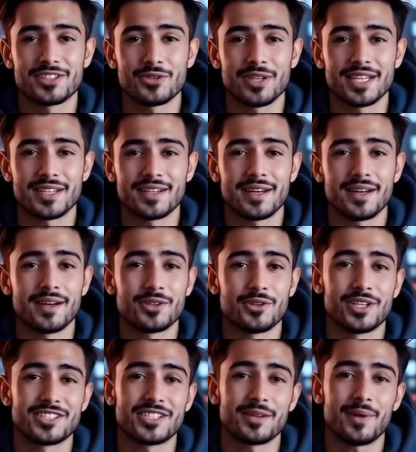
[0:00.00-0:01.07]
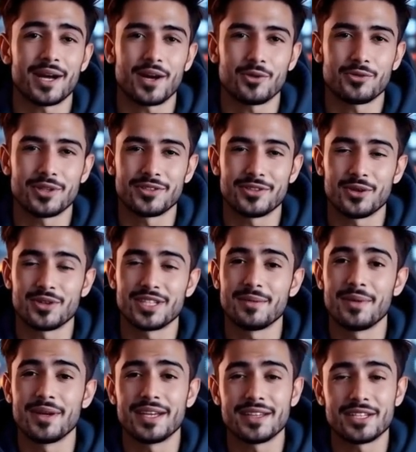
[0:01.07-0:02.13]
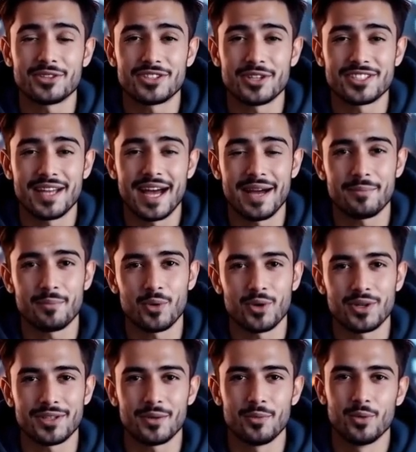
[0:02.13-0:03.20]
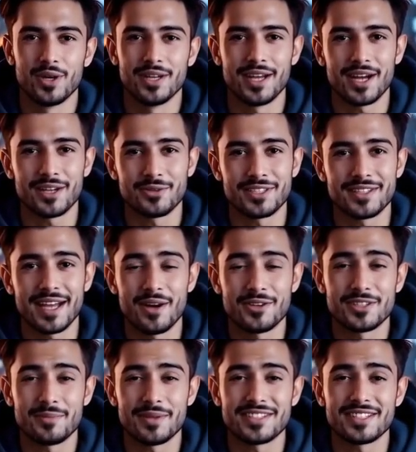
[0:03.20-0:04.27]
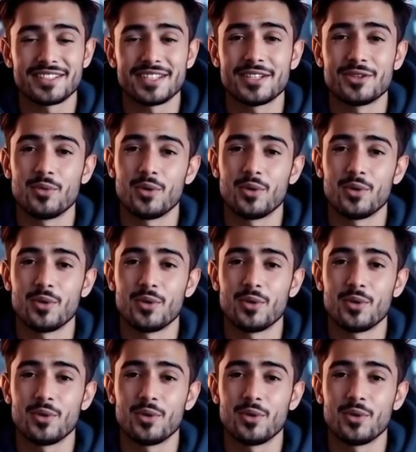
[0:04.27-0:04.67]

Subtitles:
suite, trusted by over 30 million users and more than 100,000 businesses